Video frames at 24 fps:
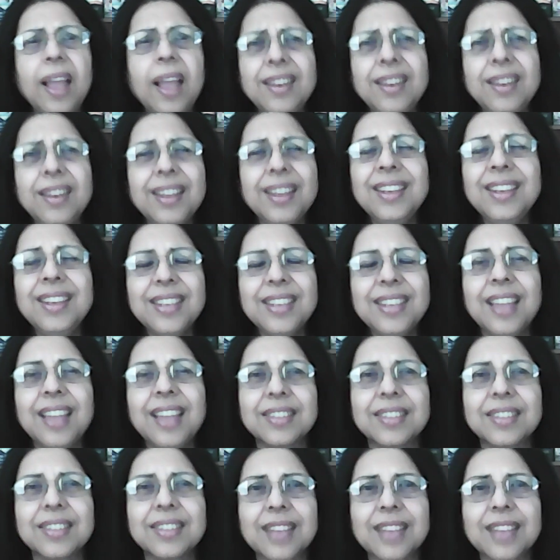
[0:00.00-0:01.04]
and
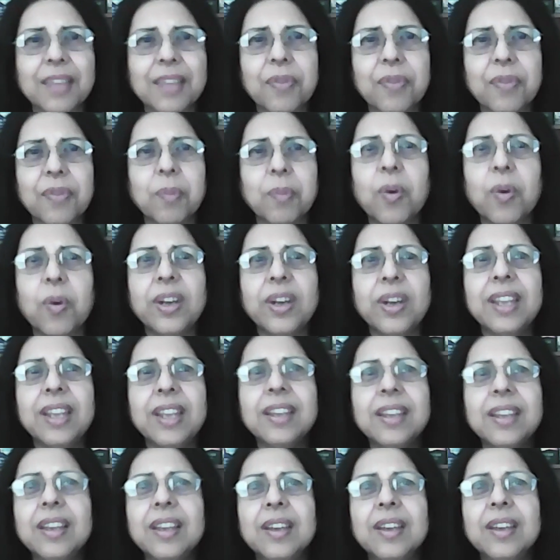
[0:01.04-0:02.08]
intense. Like from
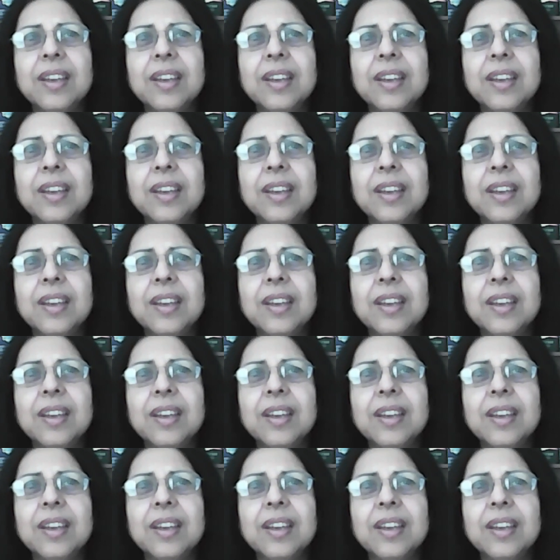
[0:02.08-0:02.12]
morning,